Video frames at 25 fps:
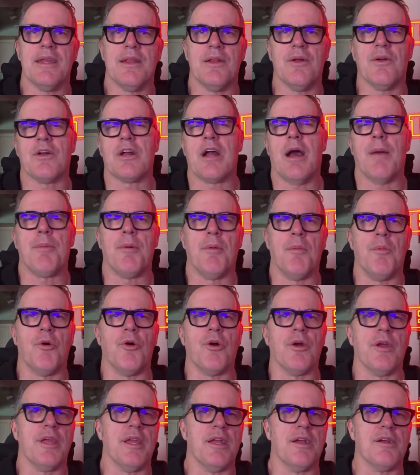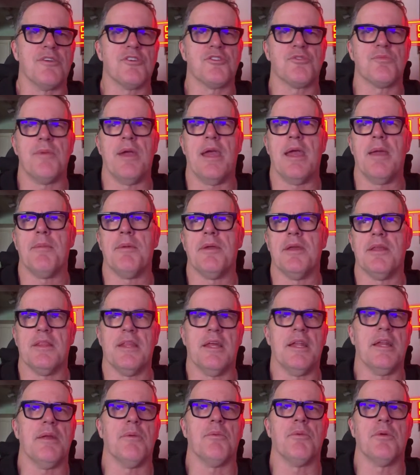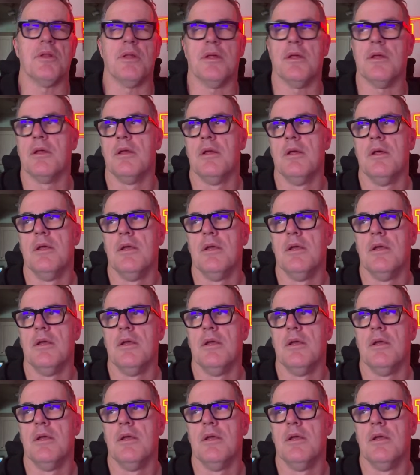a couple more years maybe, and then he would have,